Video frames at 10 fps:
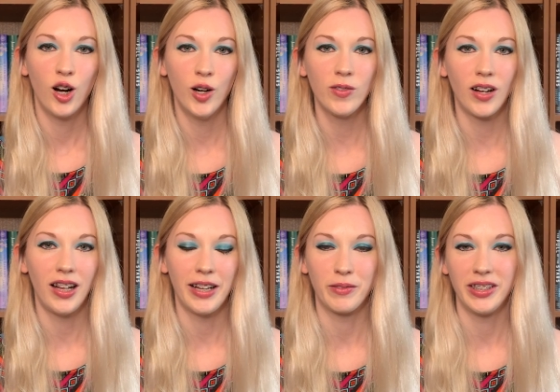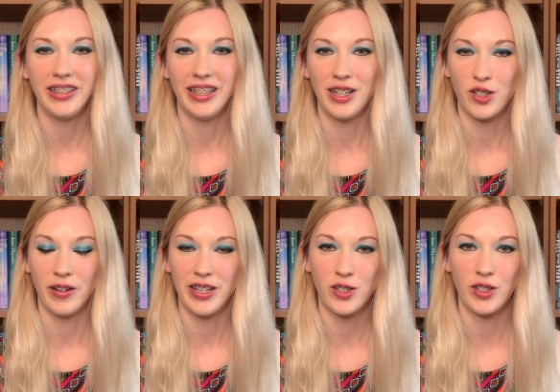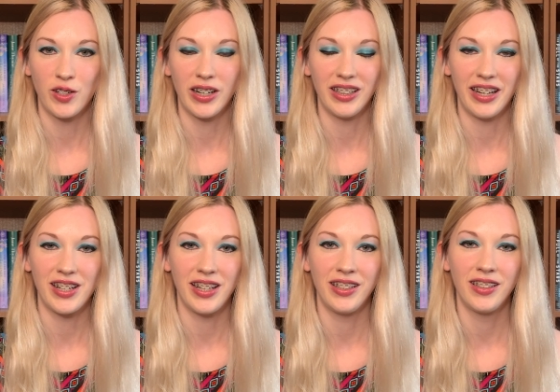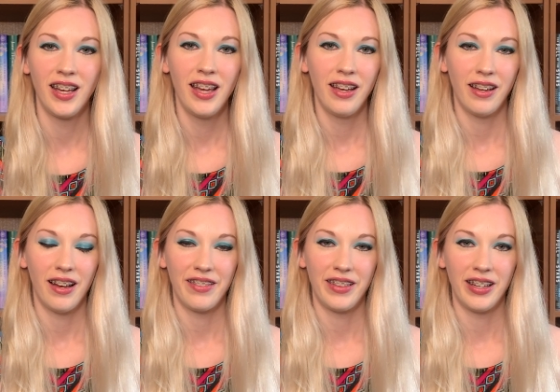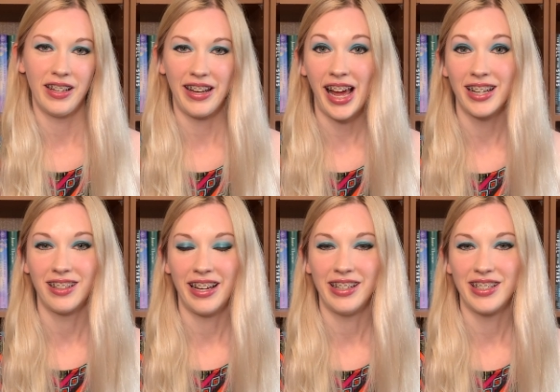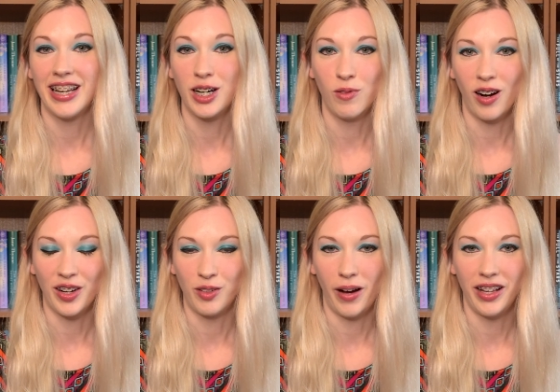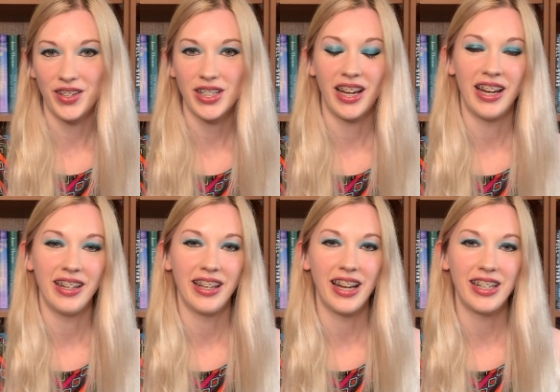Overall, I really did enjoy the short story collection. The tagline is "Take a Walk on the Wild Side," and I